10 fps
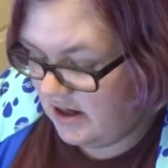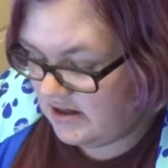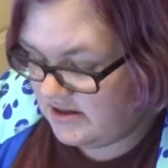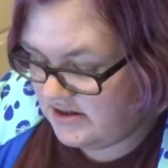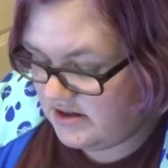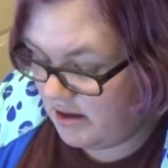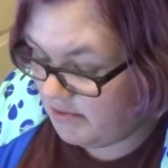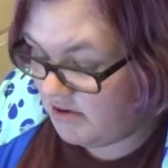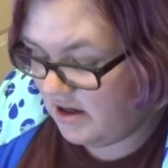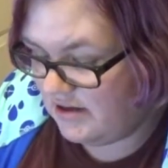a
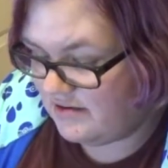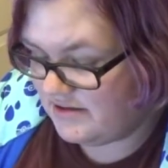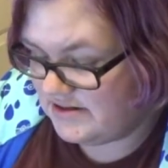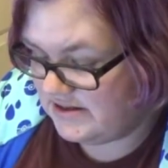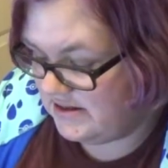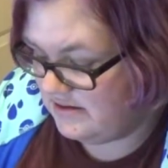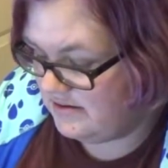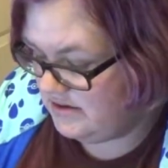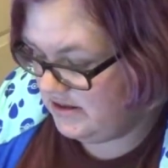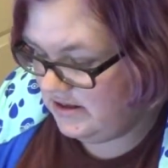double colorless
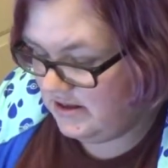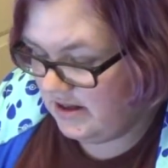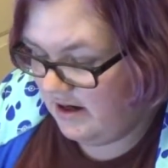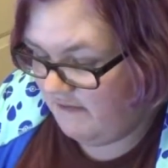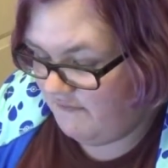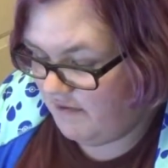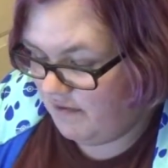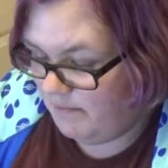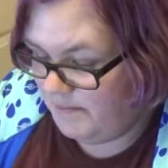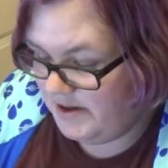energy, a
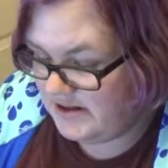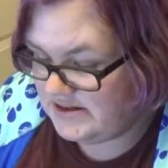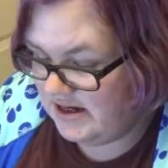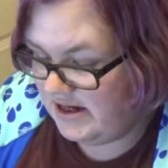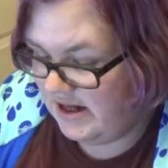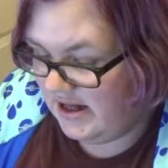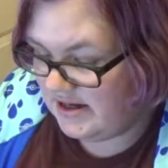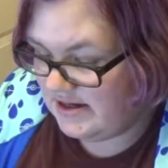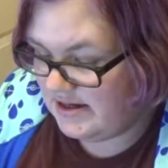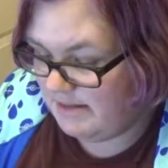Vulpix, an
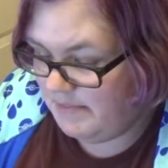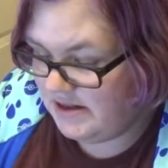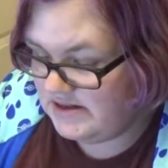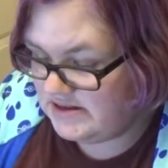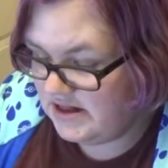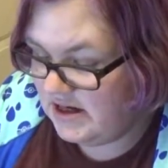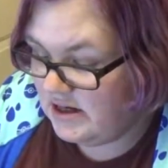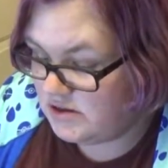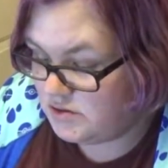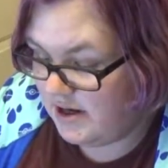Electabuzz,
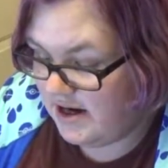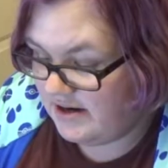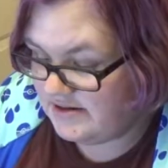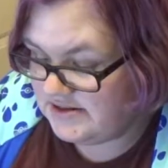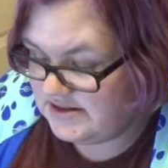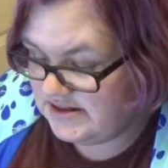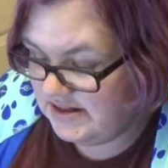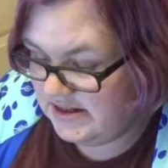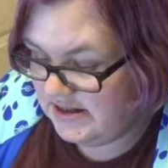Drowzee,